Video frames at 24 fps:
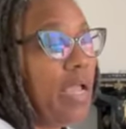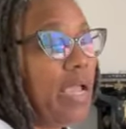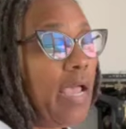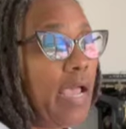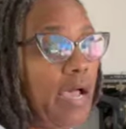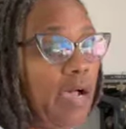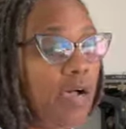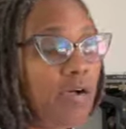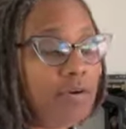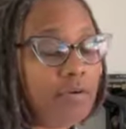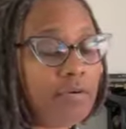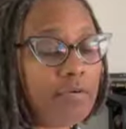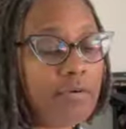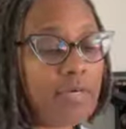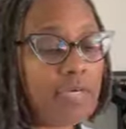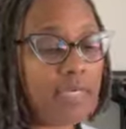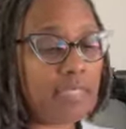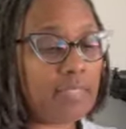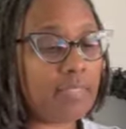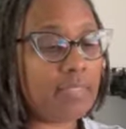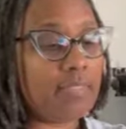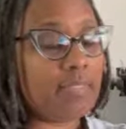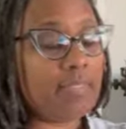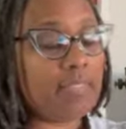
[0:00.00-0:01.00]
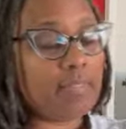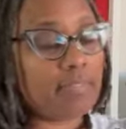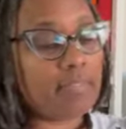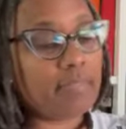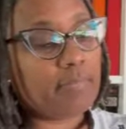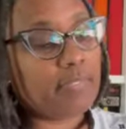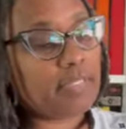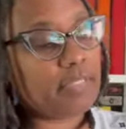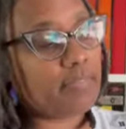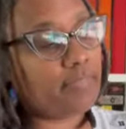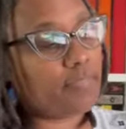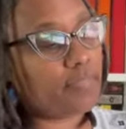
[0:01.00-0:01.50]
Owl Crate does. Let
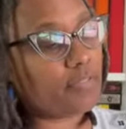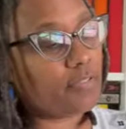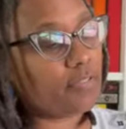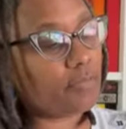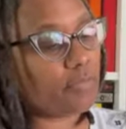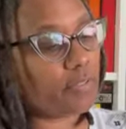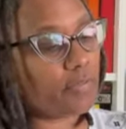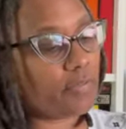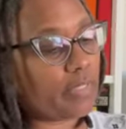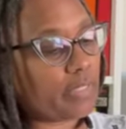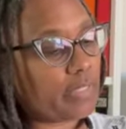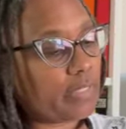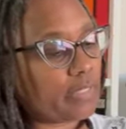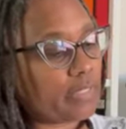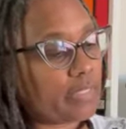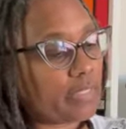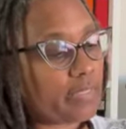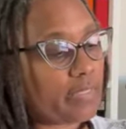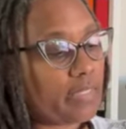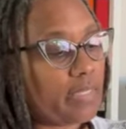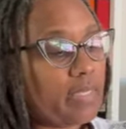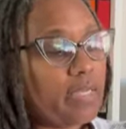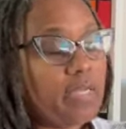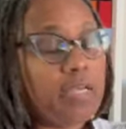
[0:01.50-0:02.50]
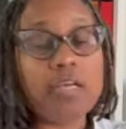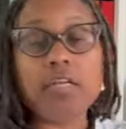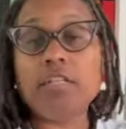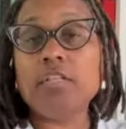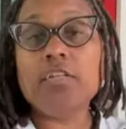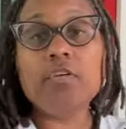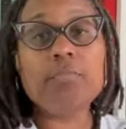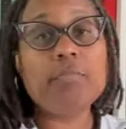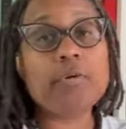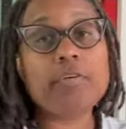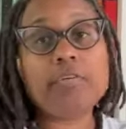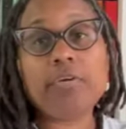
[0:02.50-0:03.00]
me see if Illumicrate does.
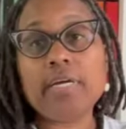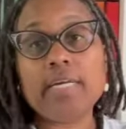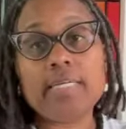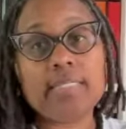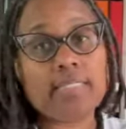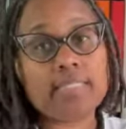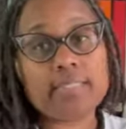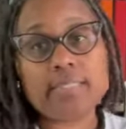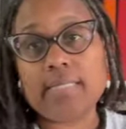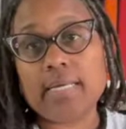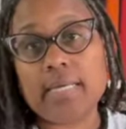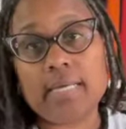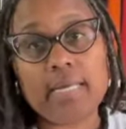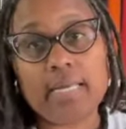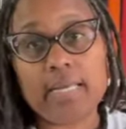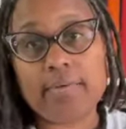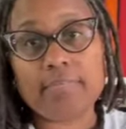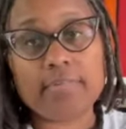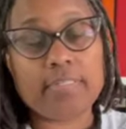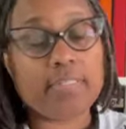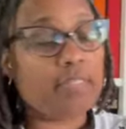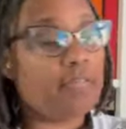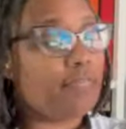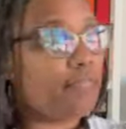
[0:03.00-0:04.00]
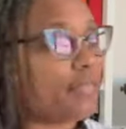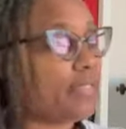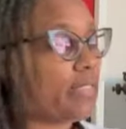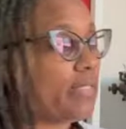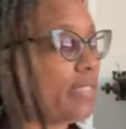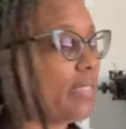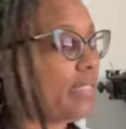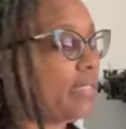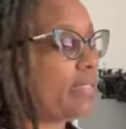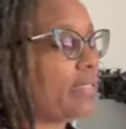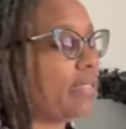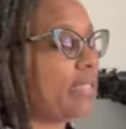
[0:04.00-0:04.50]
Illumicrate does not have a different
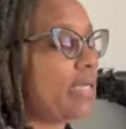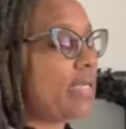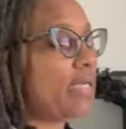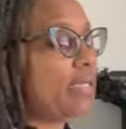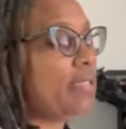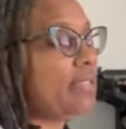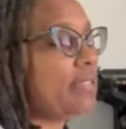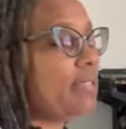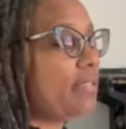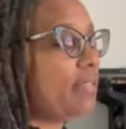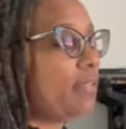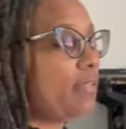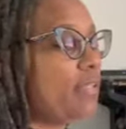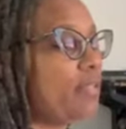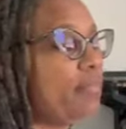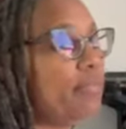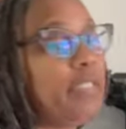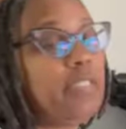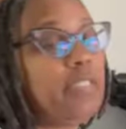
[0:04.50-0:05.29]
dust jacket. So let me